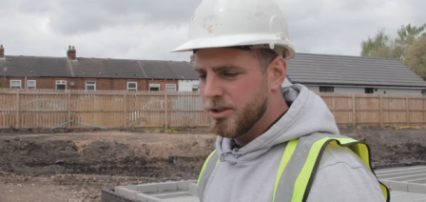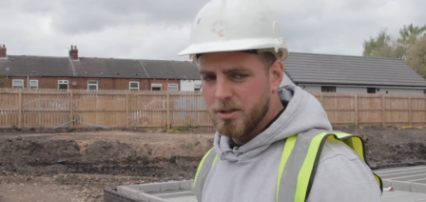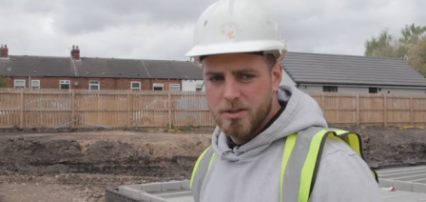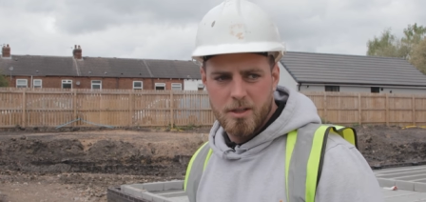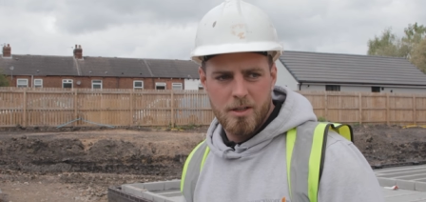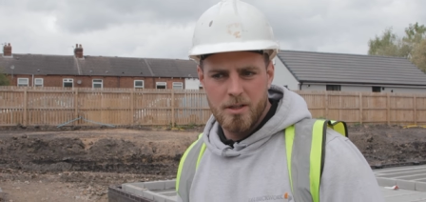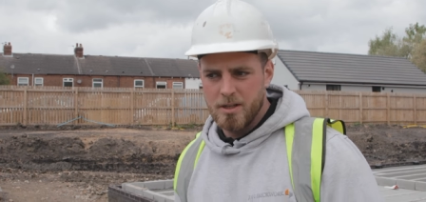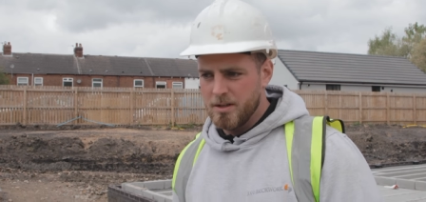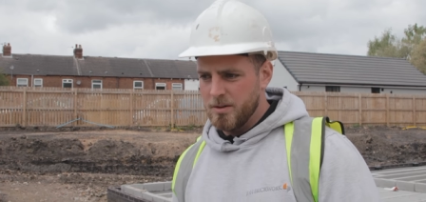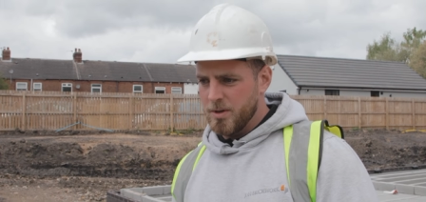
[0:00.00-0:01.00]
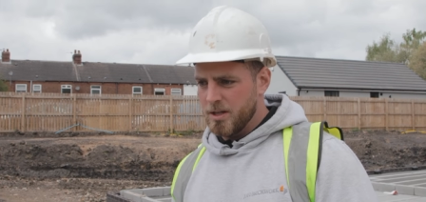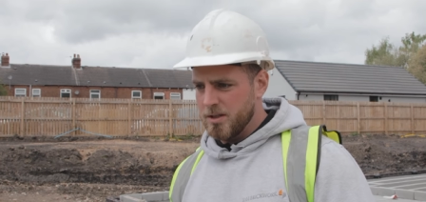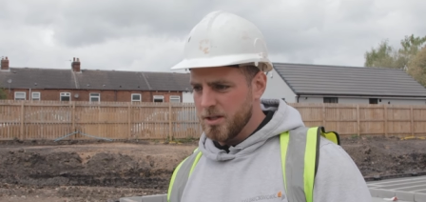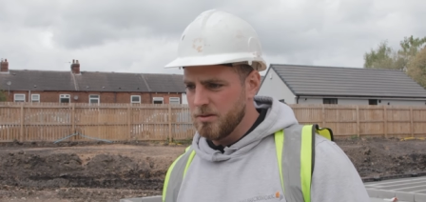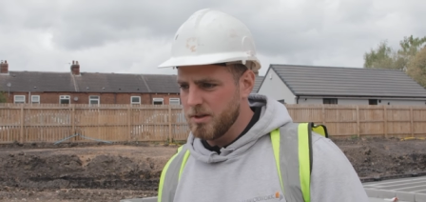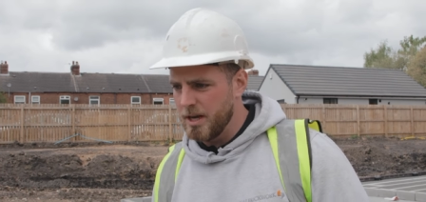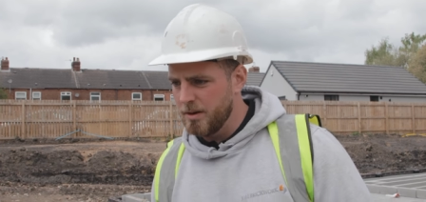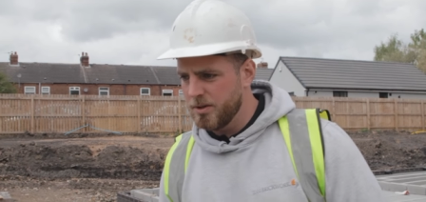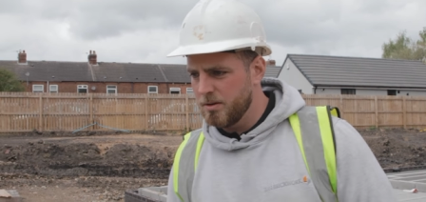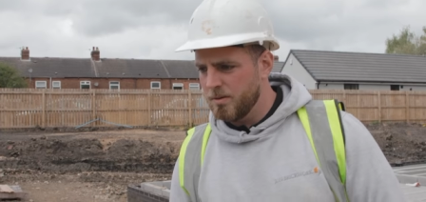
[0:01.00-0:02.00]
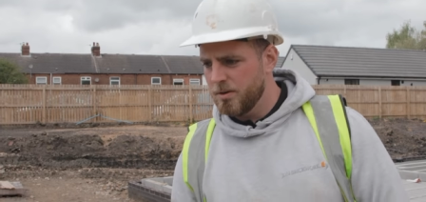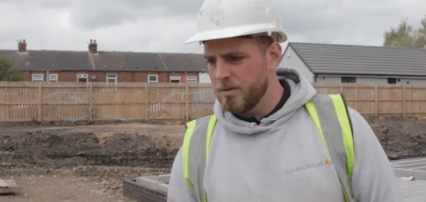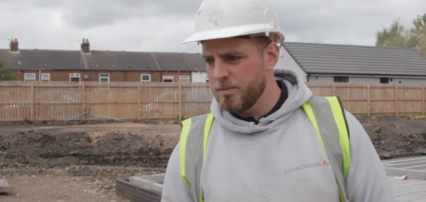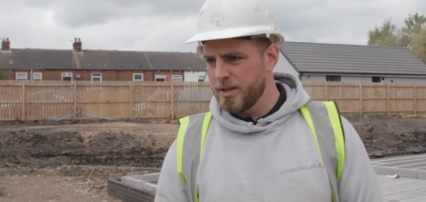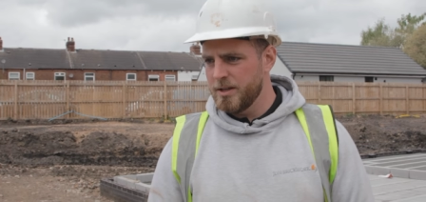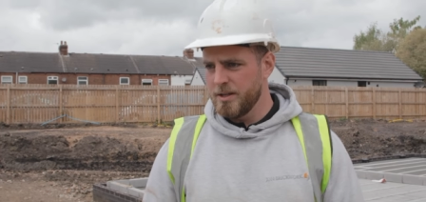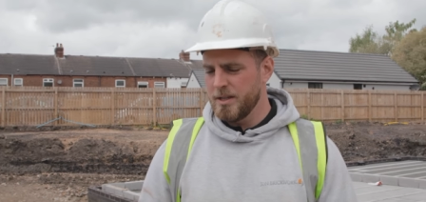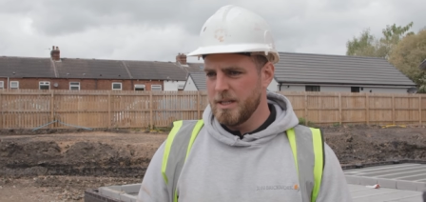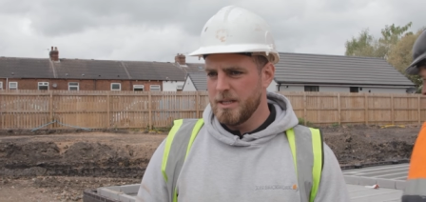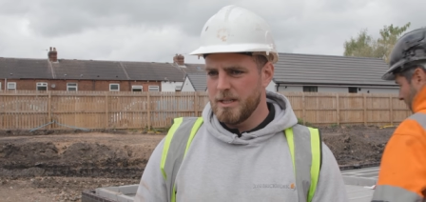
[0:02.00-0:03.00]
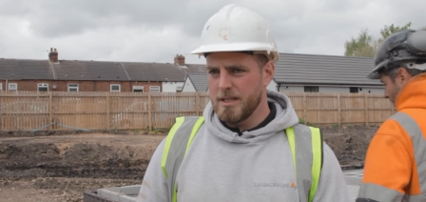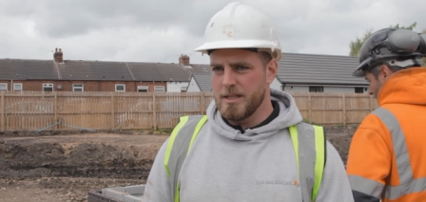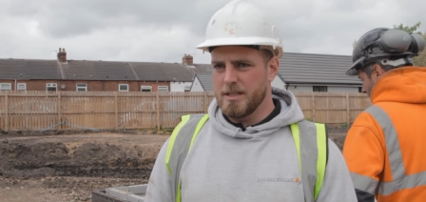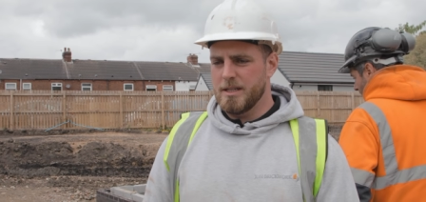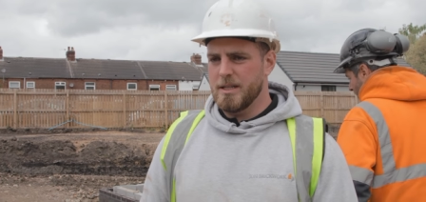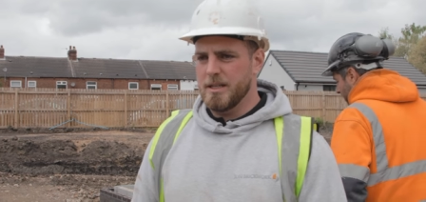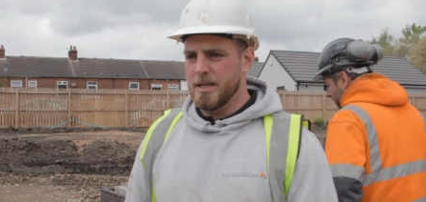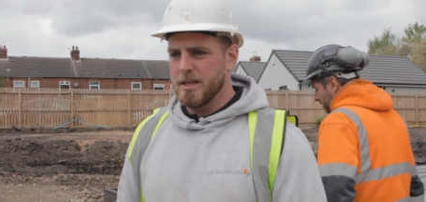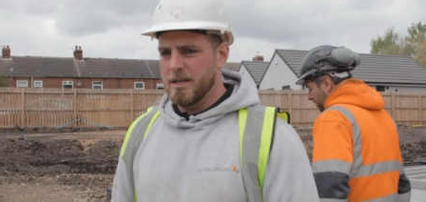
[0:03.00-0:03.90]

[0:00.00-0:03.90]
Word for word: shows that we actually do care. We know what we're on with, and yeah,